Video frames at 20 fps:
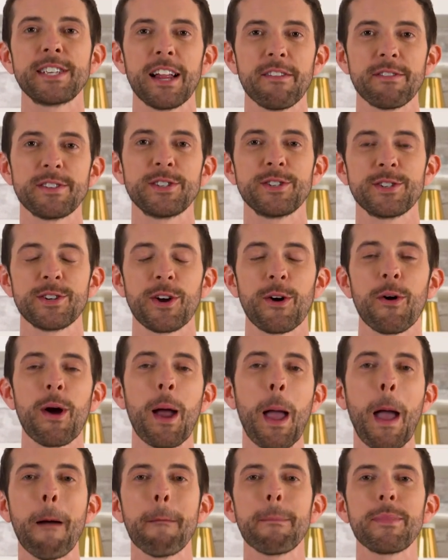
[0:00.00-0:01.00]
television show,
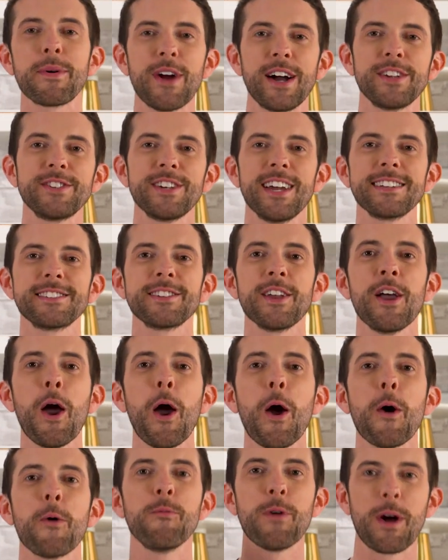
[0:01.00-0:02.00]
Project
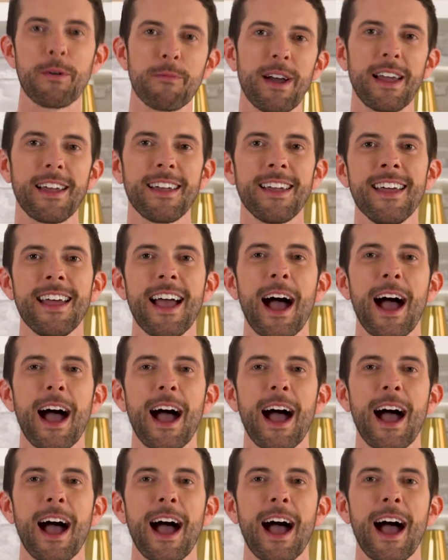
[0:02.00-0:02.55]
Runway.